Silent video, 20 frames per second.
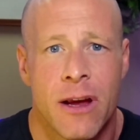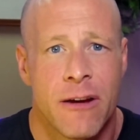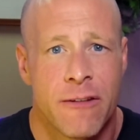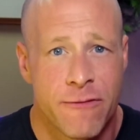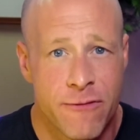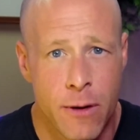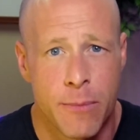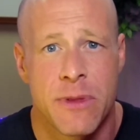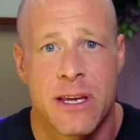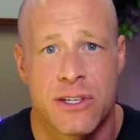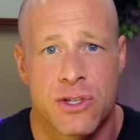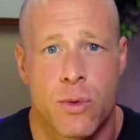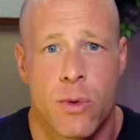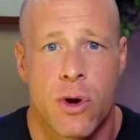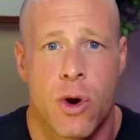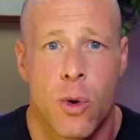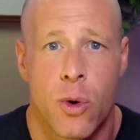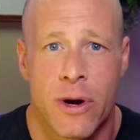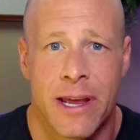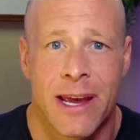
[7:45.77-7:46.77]
from this
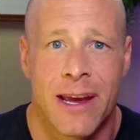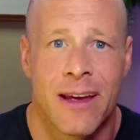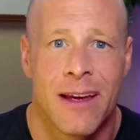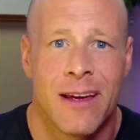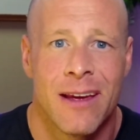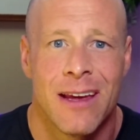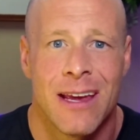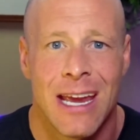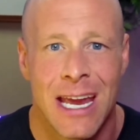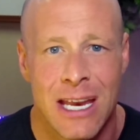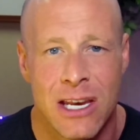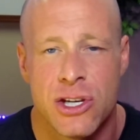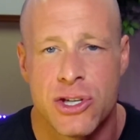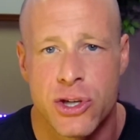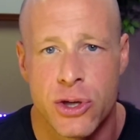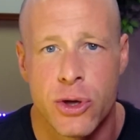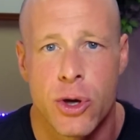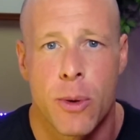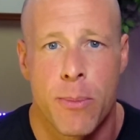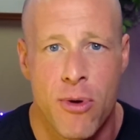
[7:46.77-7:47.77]
recording
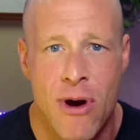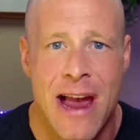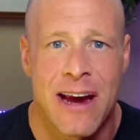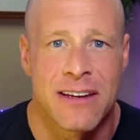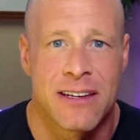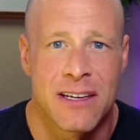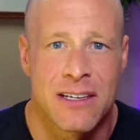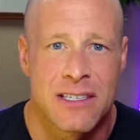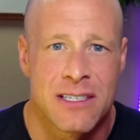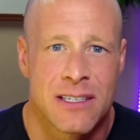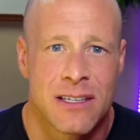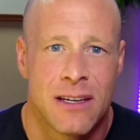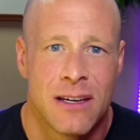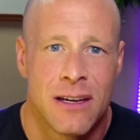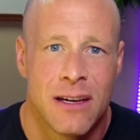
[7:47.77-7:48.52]
into your practice.